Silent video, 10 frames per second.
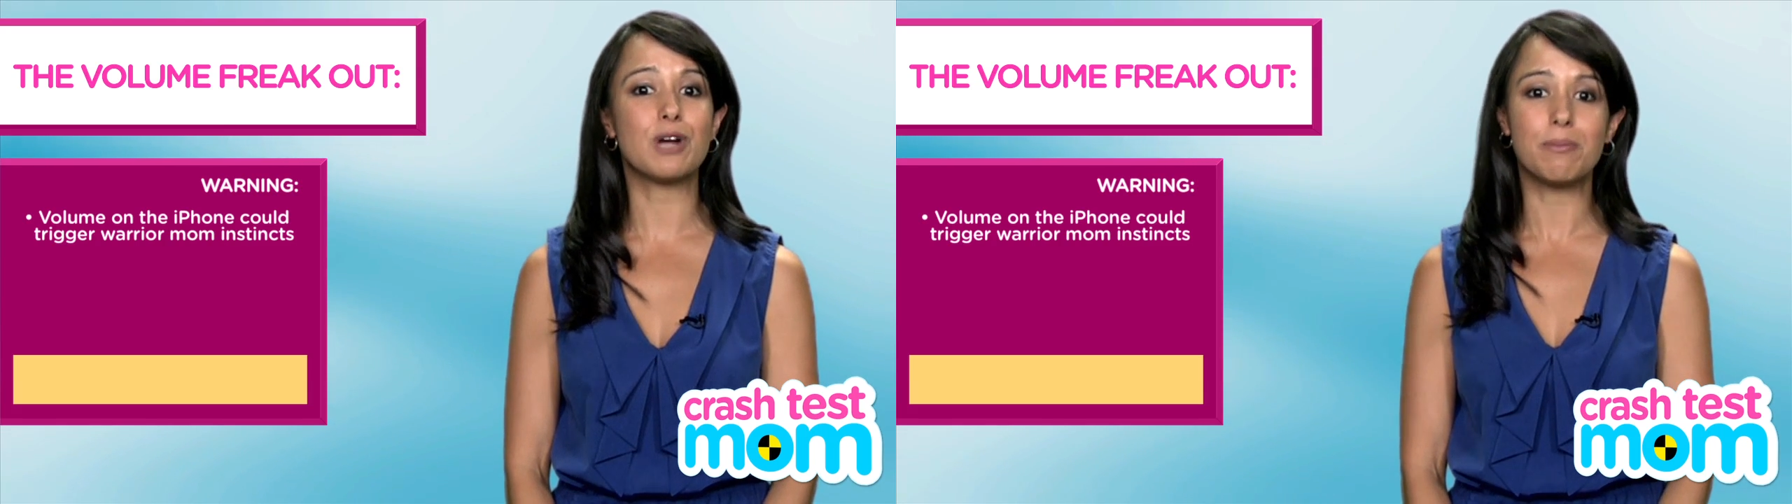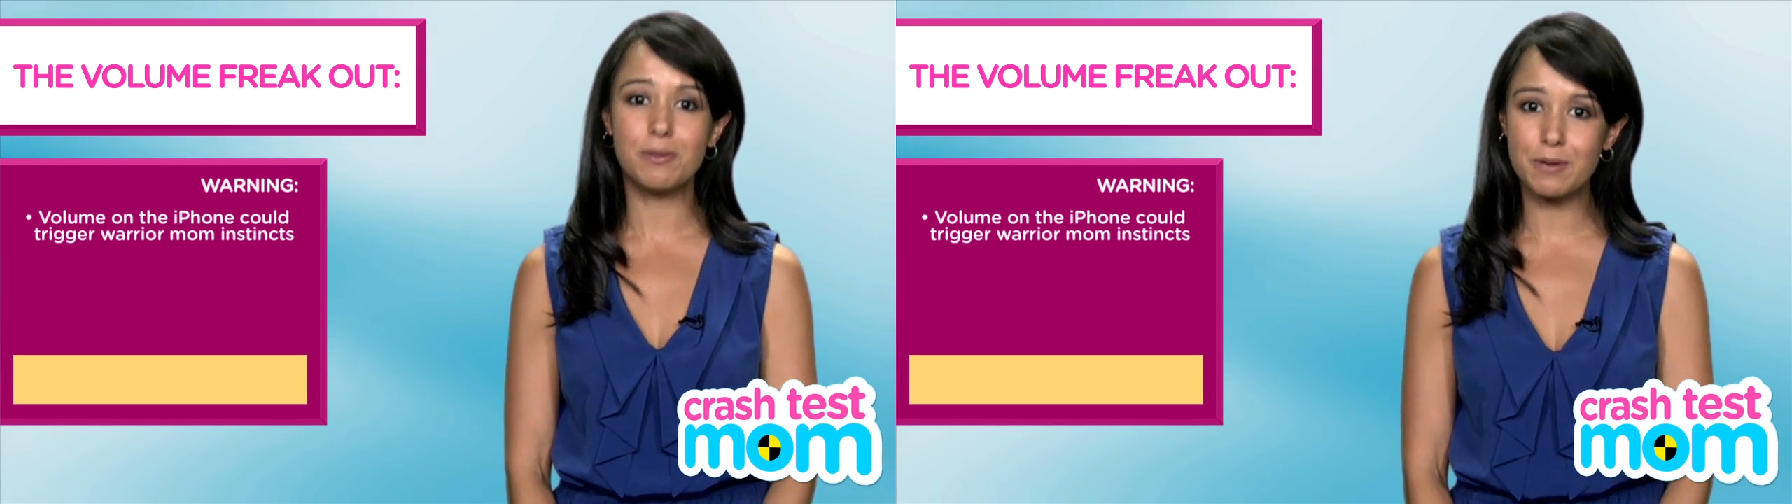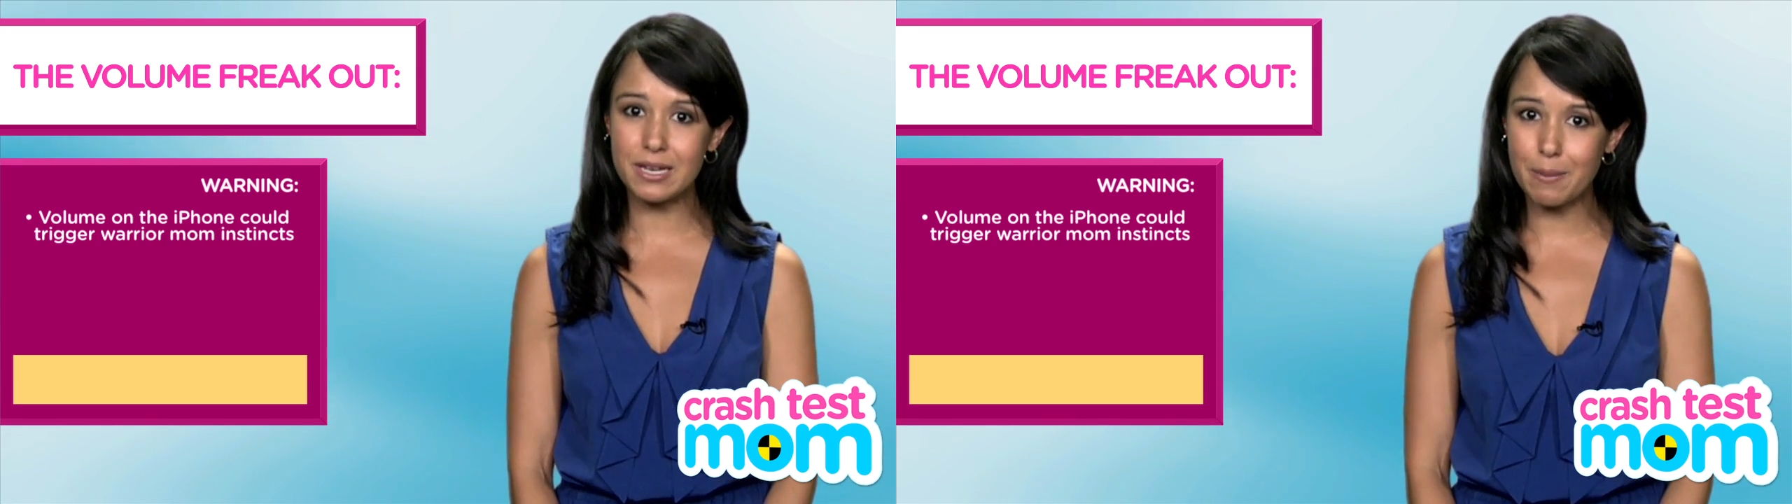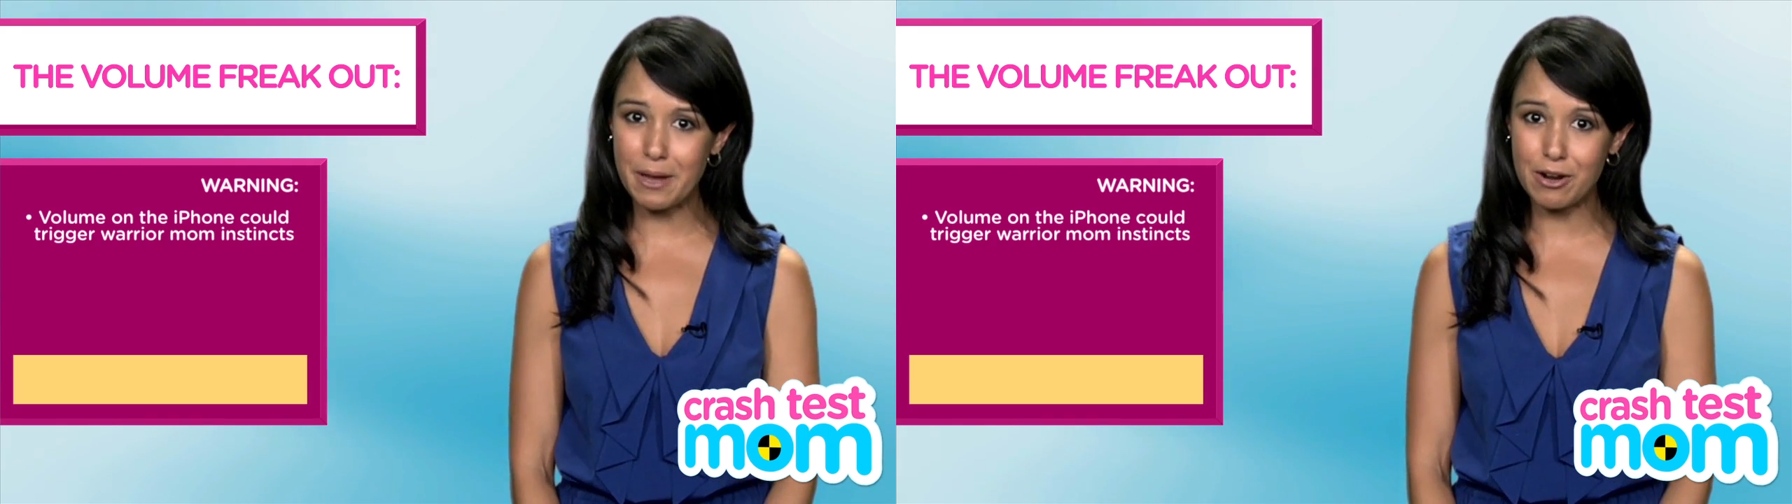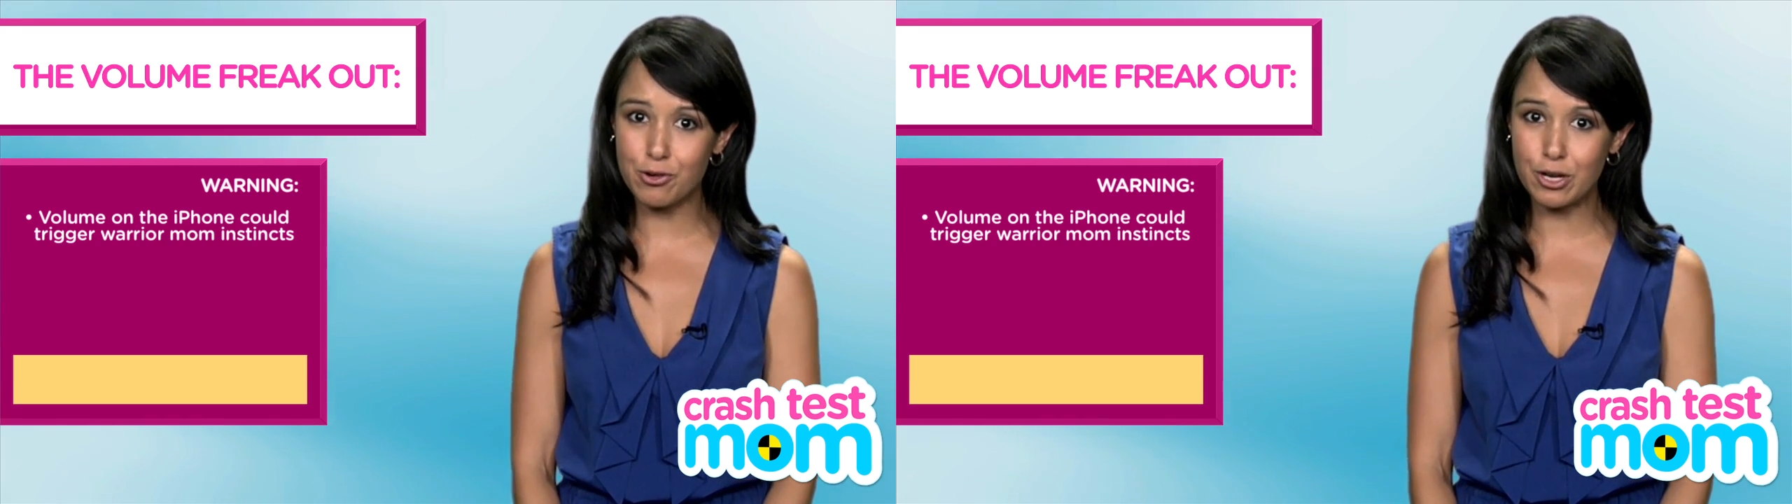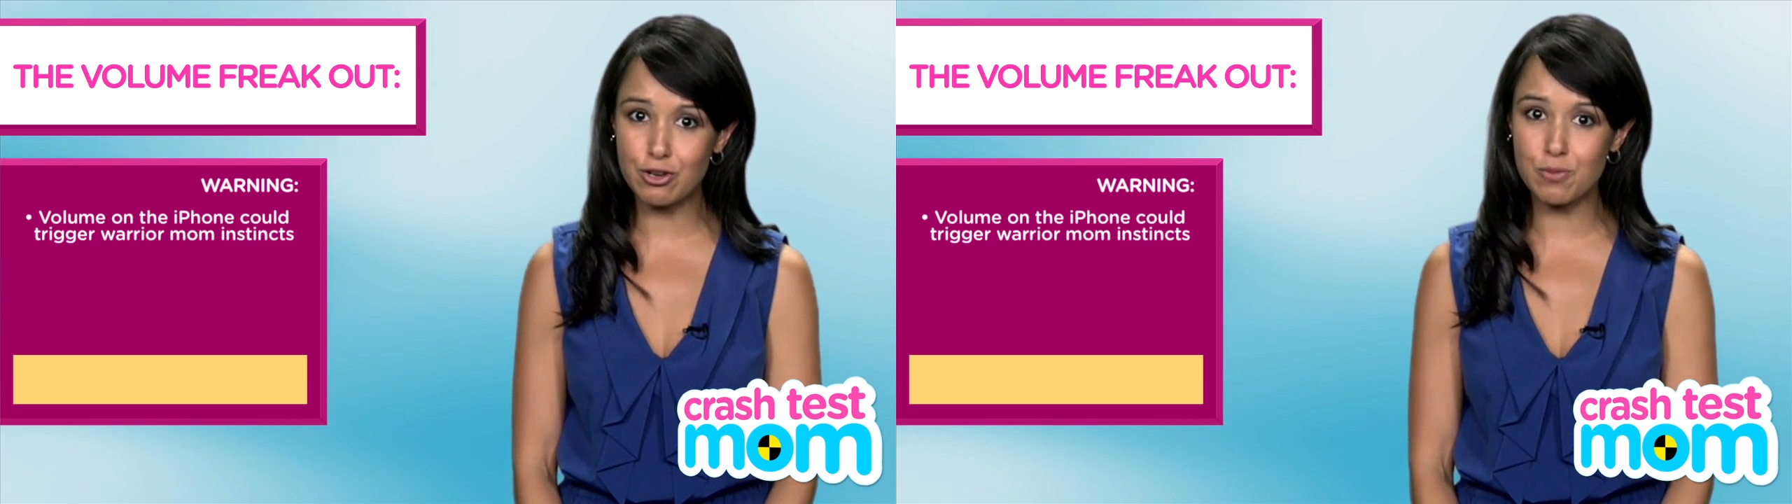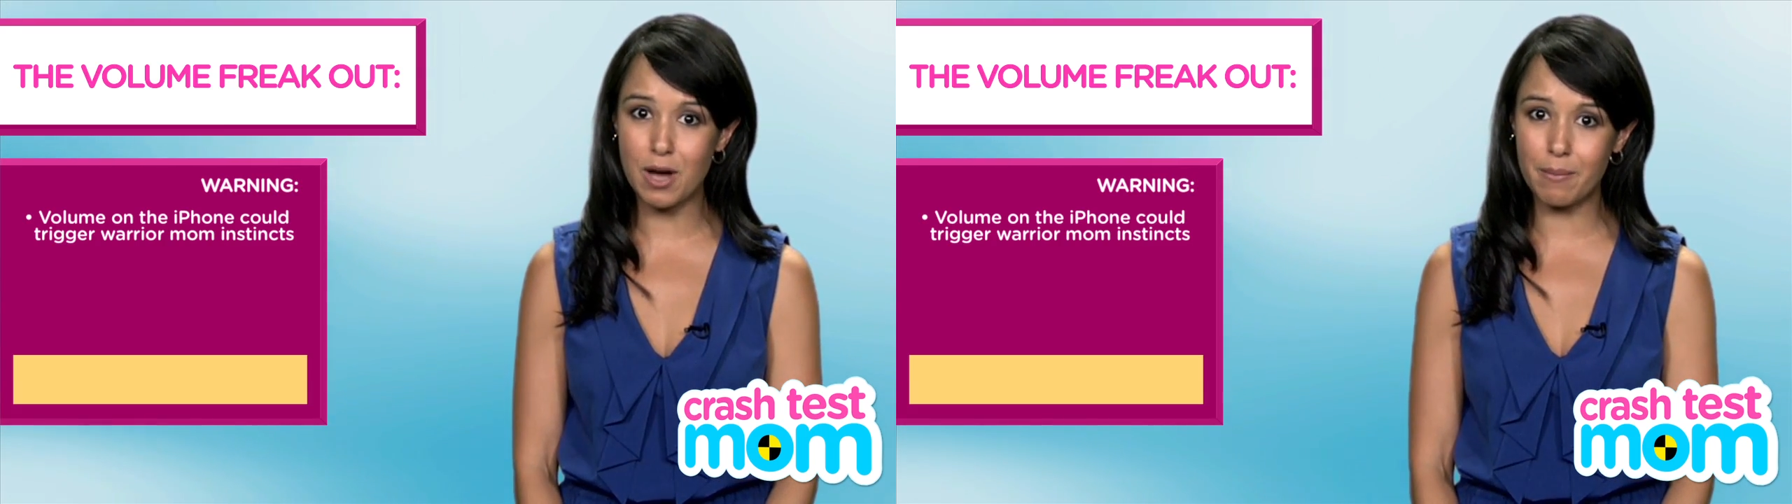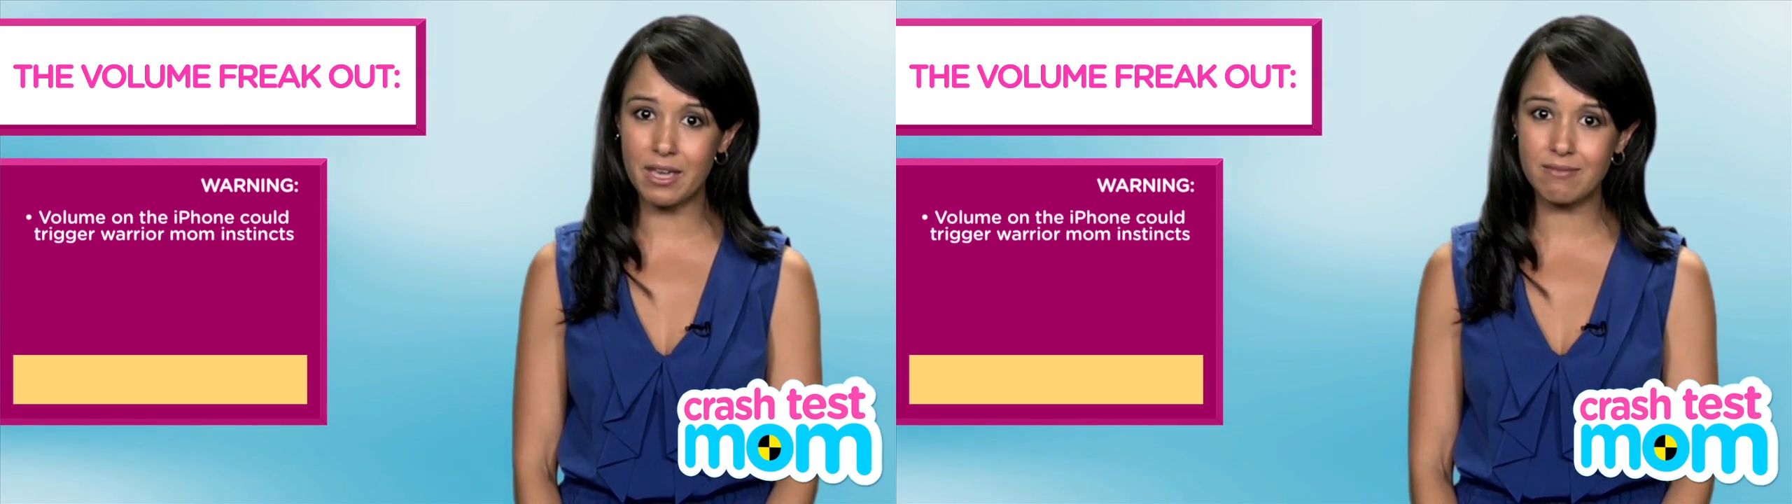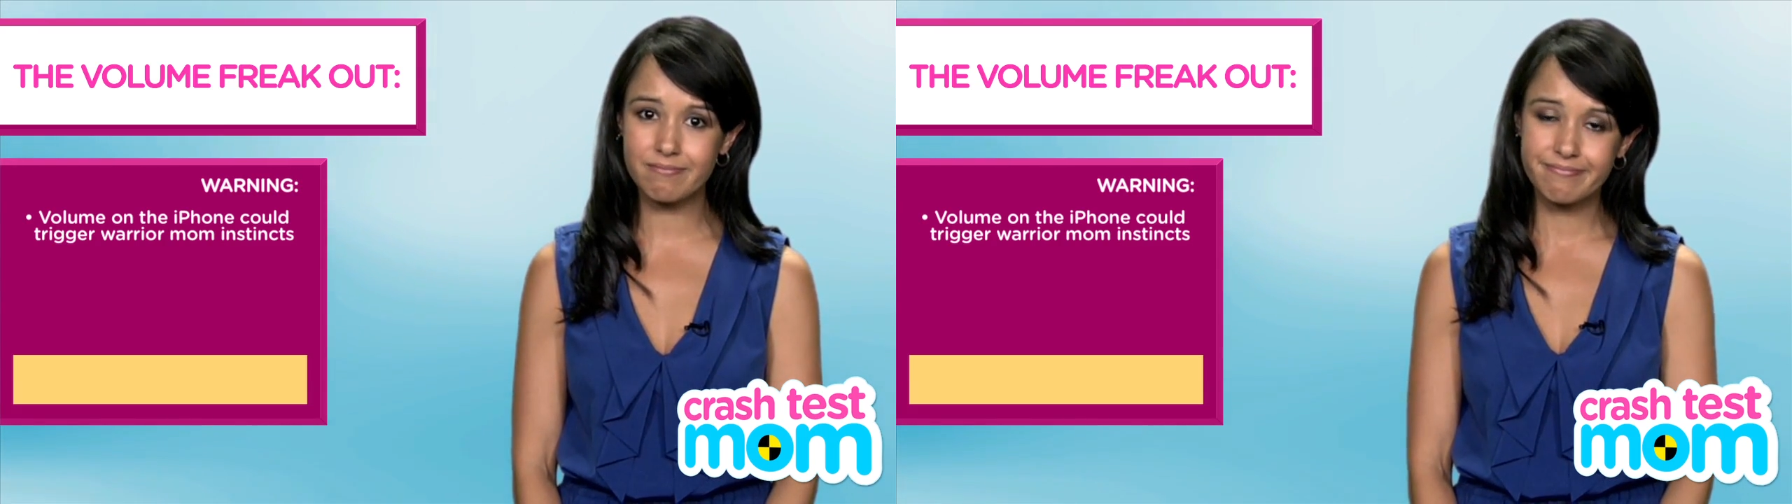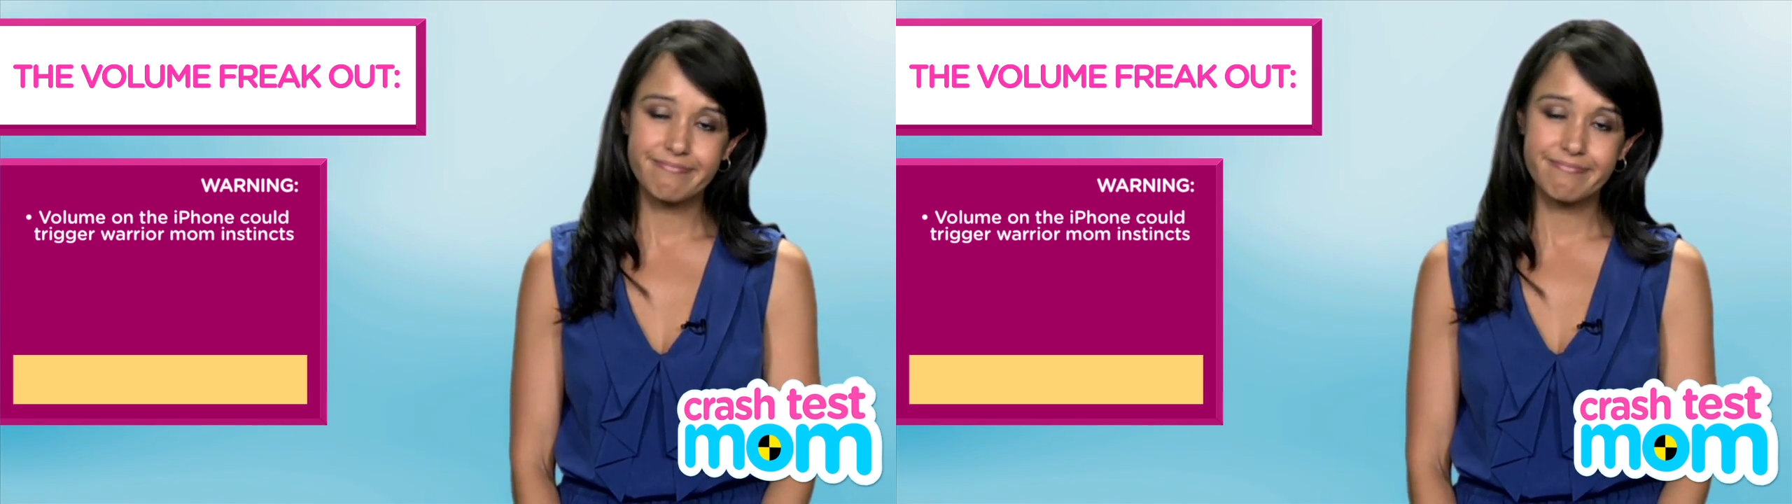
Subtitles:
probably being a paranoid new mommy.